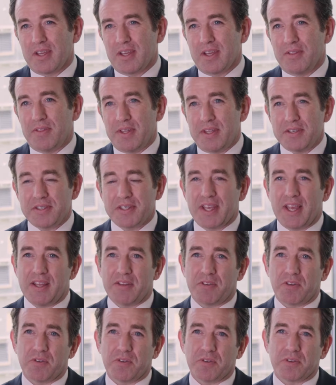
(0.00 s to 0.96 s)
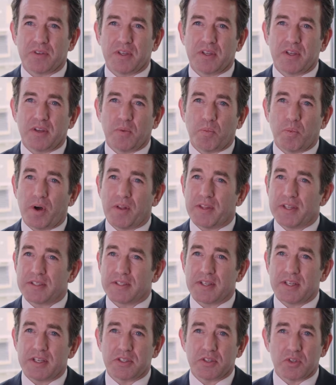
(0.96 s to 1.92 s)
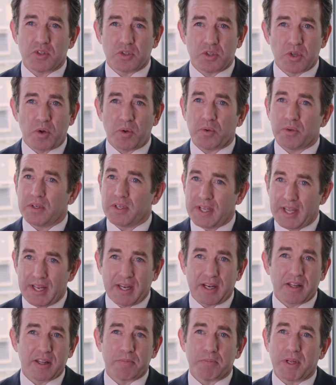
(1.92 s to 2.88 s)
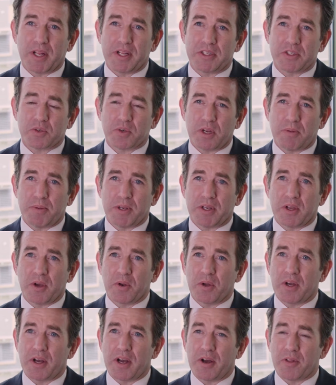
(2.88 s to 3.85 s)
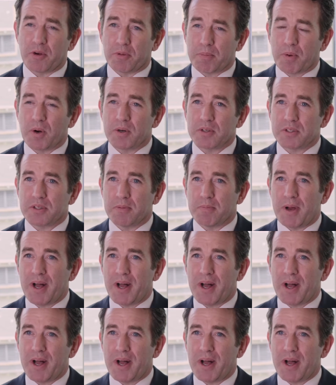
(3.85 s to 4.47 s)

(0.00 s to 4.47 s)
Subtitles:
In these cases, while these lesions don't get into the bloodstream and go to other parts of the